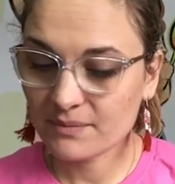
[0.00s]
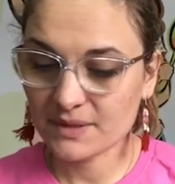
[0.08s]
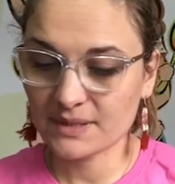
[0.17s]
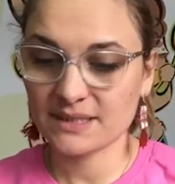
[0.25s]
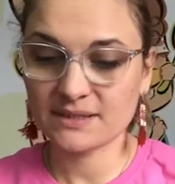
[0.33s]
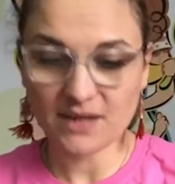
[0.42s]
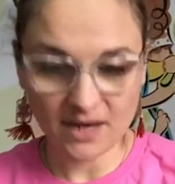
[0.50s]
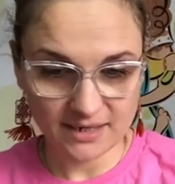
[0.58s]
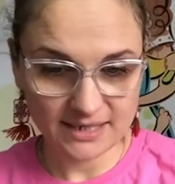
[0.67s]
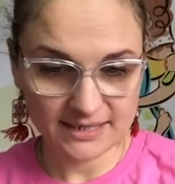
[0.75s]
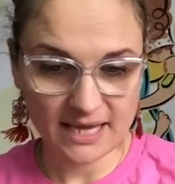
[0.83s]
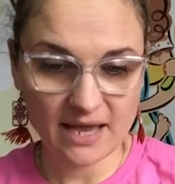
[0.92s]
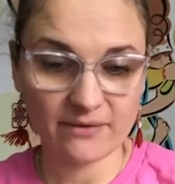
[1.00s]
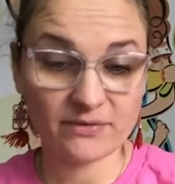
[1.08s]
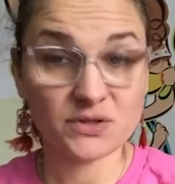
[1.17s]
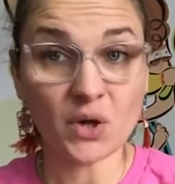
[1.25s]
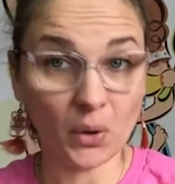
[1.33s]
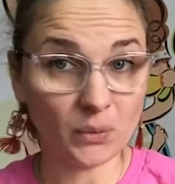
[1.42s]
Studies have
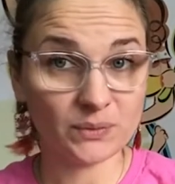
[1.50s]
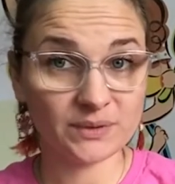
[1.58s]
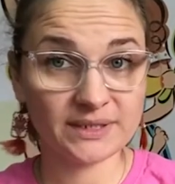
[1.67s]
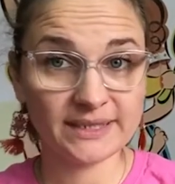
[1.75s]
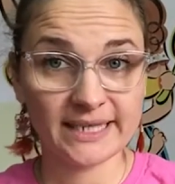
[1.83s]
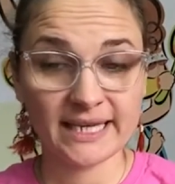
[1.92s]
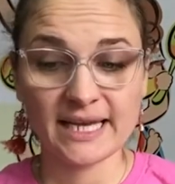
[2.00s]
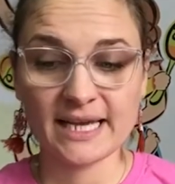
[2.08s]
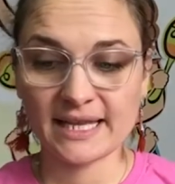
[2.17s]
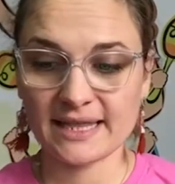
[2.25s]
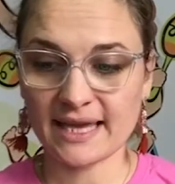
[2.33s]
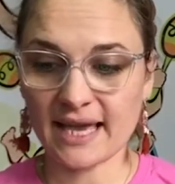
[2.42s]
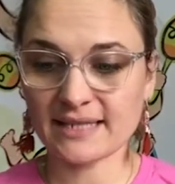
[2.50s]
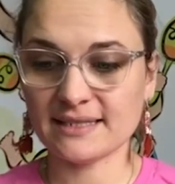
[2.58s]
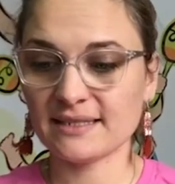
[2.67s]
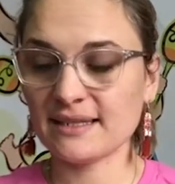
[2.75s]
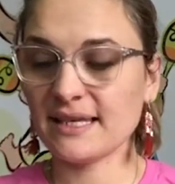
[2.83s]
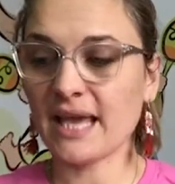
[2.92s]
shown that
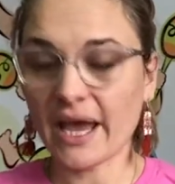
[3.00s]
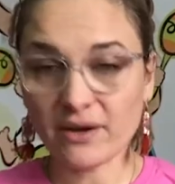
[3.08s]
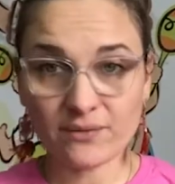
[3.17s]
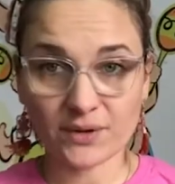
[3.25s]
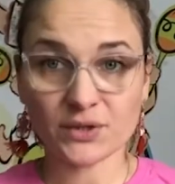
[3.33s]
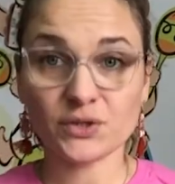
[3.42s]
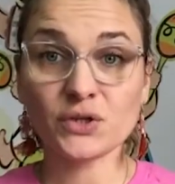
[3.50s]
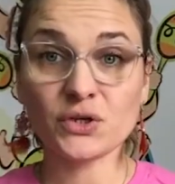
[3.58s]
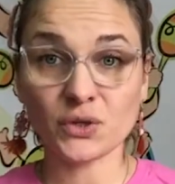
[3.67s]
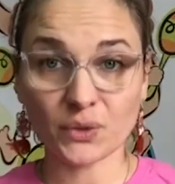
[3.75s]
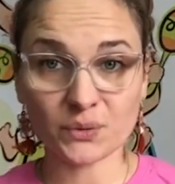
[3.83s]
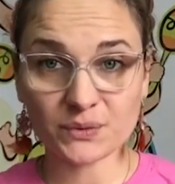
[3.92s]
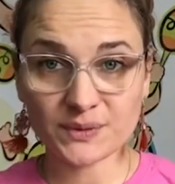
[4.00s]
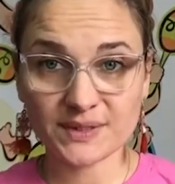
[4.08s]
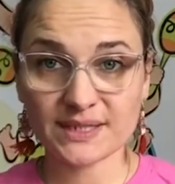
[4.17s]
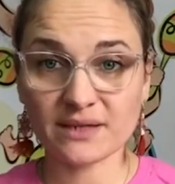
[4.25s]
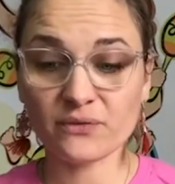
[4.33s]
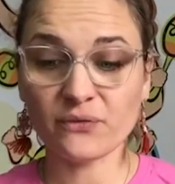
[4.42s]
the iron
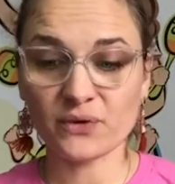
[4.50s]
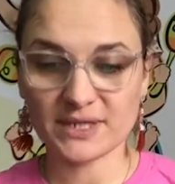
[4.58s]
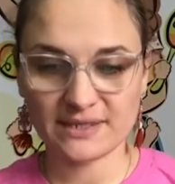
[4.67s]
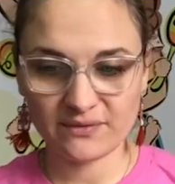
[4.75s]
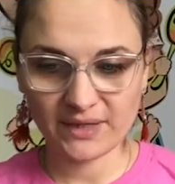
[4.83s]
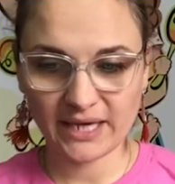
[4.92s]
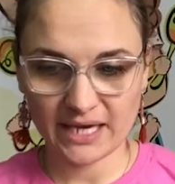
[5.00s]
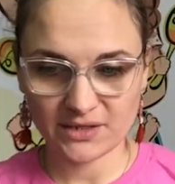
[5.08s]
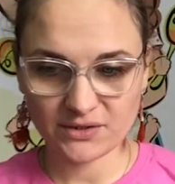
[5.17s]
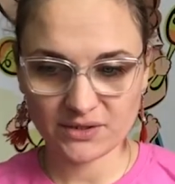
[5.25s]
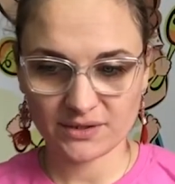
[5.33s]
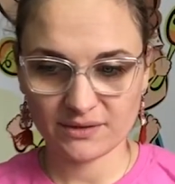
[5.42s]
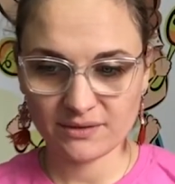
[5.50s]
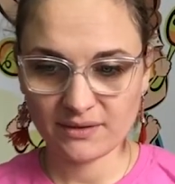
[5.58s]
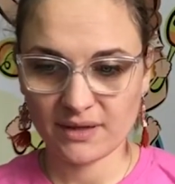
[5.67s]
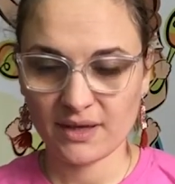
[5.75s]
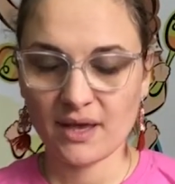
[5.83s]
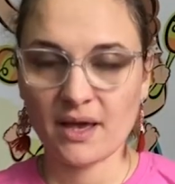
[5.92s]
used in fortification
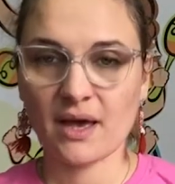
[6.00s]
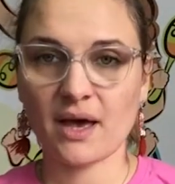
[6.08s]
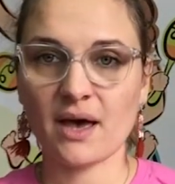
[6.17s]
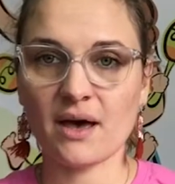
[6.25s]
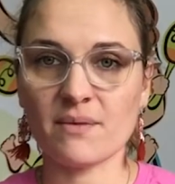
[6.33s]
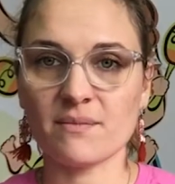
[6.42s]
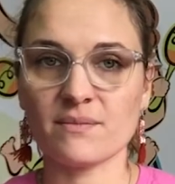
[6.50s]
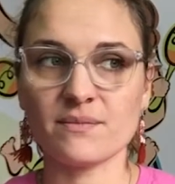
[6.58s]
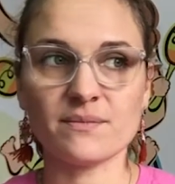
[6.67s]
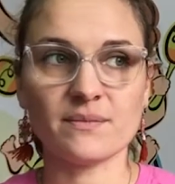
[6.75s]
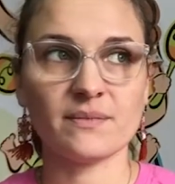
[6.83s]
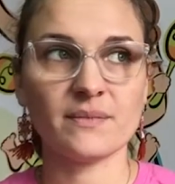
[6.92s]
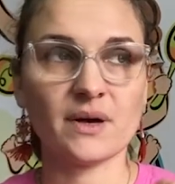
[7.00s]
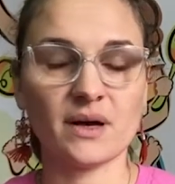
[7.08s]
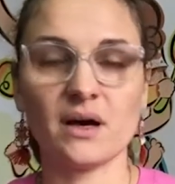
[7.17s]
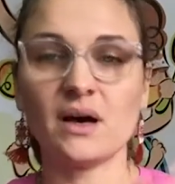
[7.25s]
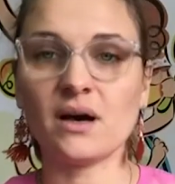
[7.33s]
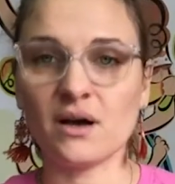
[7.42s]

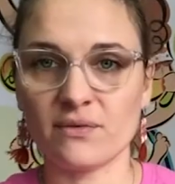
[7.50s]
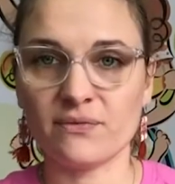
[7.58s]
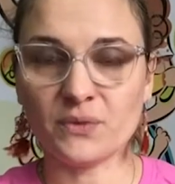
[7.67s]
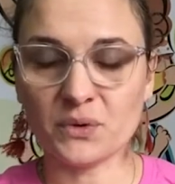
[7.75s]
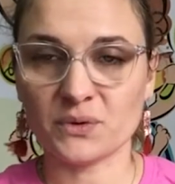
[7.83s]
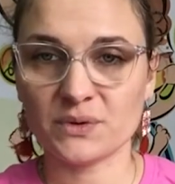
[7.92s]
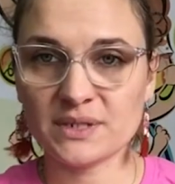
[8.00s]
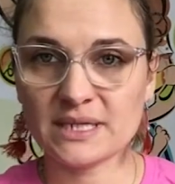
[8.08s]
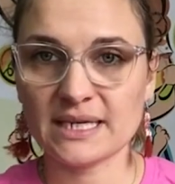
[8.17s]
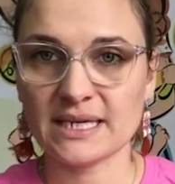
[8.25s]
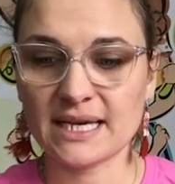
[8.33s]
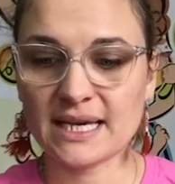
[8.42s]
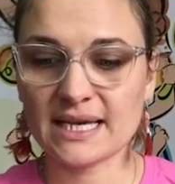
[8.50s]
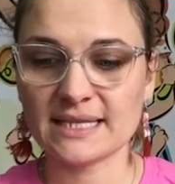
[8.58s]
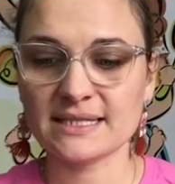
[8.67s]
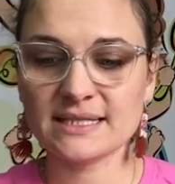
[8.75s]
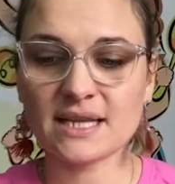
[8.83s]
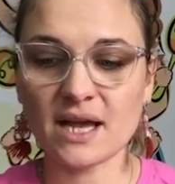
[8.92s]
of food
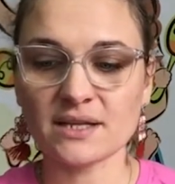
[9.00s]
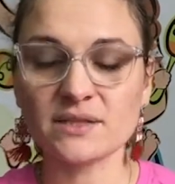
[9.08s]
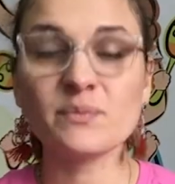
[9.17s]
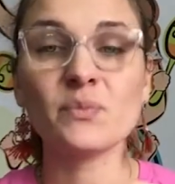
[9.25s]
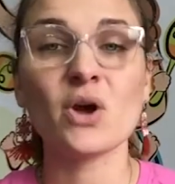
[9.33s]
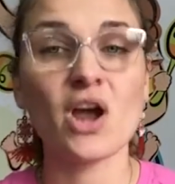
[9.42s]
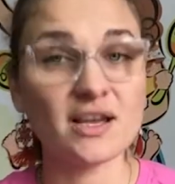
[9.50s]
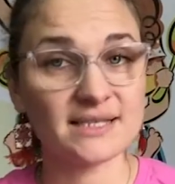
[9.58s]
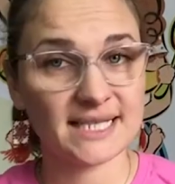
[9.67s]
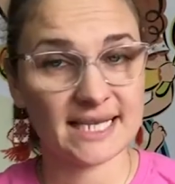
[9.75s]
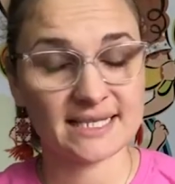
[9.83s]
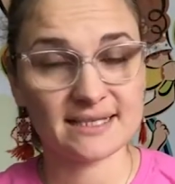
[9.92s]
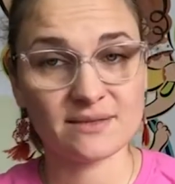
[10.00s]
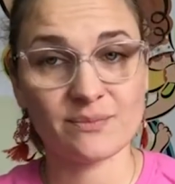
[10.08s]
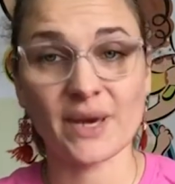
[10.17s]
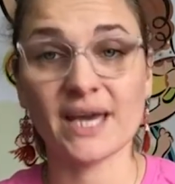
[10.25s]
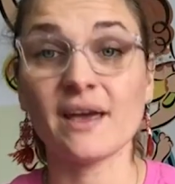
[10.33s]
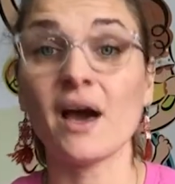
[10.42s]
is not processed
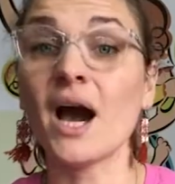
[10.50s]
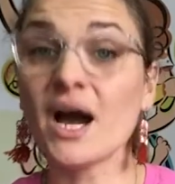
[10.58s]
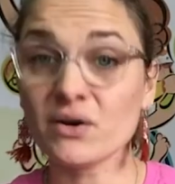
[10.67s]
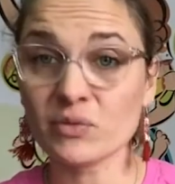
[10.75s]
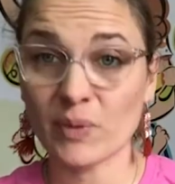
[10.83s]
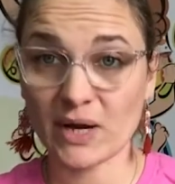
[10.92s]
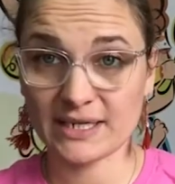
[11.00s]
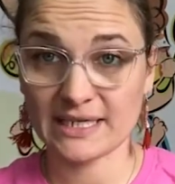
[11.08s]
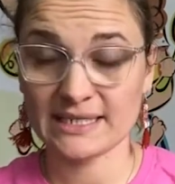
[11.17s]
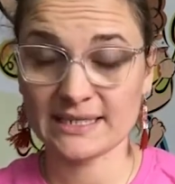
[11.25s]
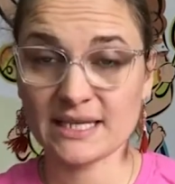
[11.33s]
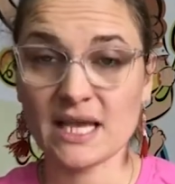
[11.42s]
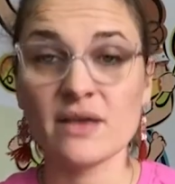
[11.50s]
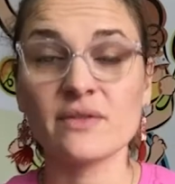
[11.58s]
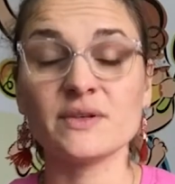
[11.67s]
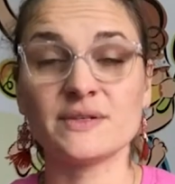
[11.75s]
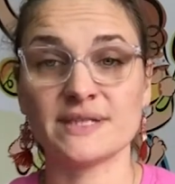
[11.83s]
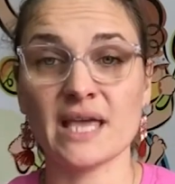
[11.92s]
by our bodies
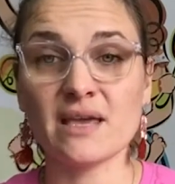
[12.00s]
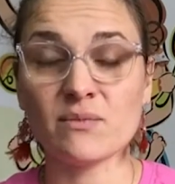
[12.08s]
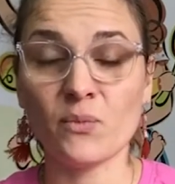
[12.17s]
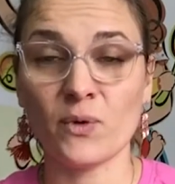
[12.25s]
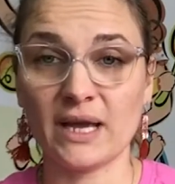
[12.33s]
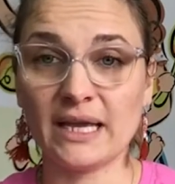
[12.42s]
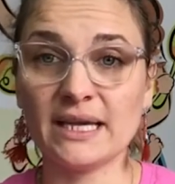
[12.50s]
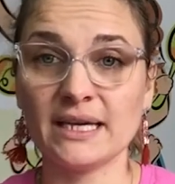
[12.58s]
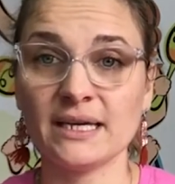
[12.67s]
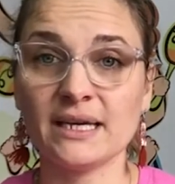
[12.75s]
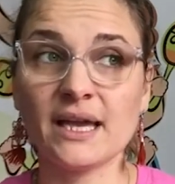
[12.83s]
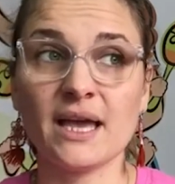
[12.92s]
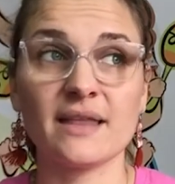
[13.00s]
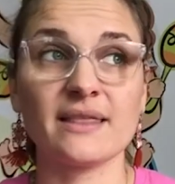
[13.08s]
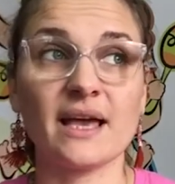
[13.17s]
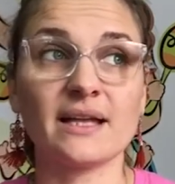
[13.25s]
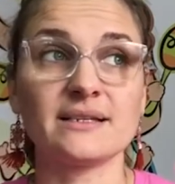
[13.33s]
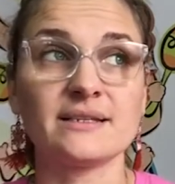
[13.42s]
the same way
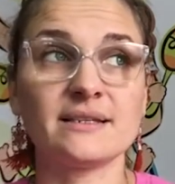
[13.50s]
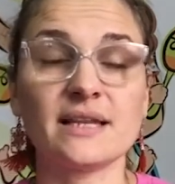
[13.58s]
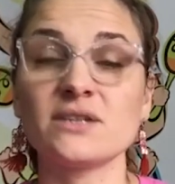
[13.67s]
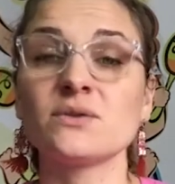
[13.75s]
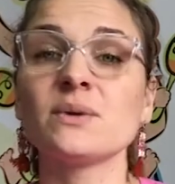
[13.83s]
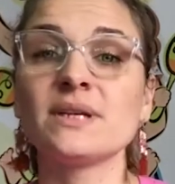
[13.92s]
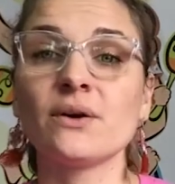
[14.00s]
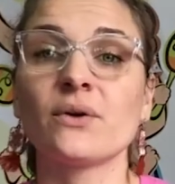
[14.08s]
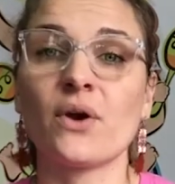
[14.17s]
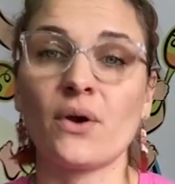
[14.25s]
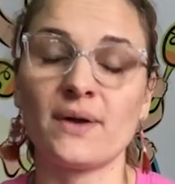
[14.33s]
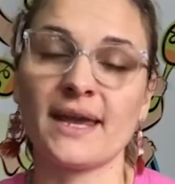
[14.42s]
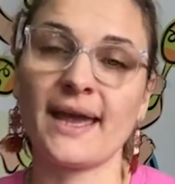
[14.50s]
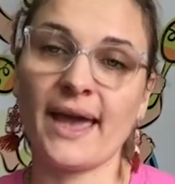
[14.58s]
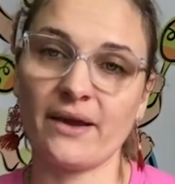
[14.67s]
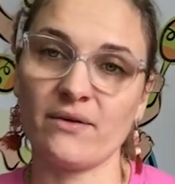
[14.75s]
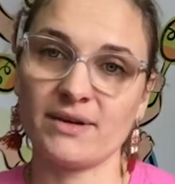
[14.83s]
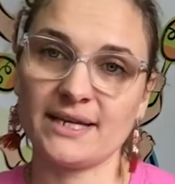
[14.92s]
that naturally occurring
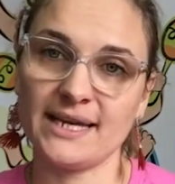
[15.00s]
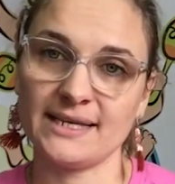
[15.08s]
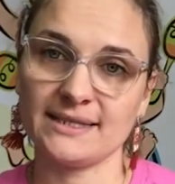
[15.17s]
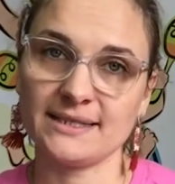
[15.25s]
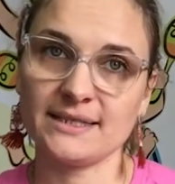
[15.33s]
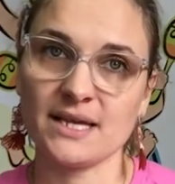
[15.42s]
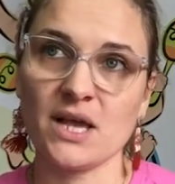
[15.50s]
iron is.